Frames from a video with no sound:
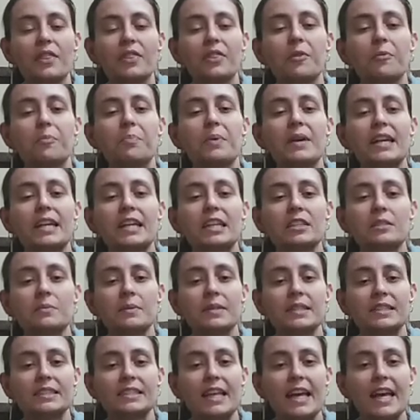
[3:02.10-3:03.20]
the biggest
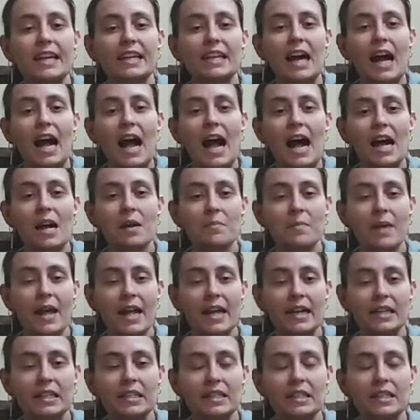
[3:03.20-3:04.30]
mistake I
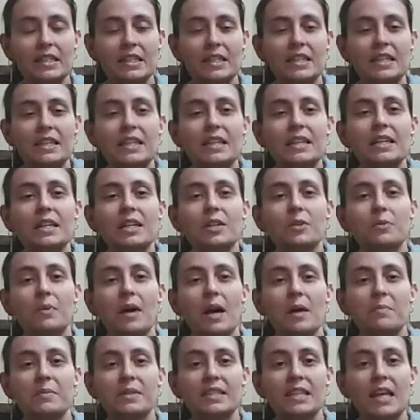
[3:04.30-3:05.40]
made in
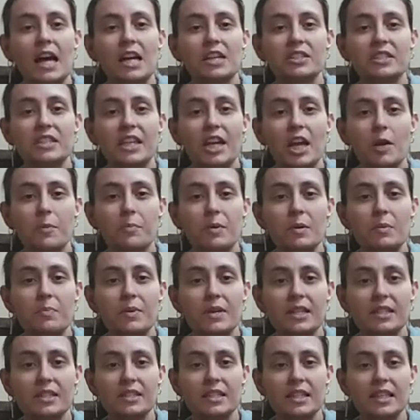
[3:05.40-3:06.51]
my massage therapy
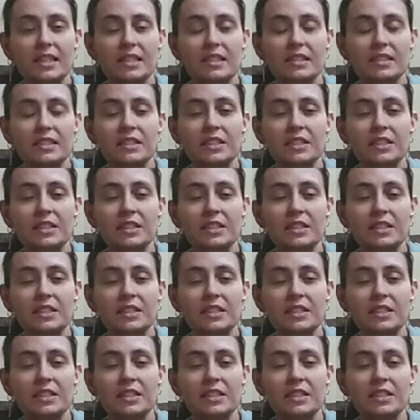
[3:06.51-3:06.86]
business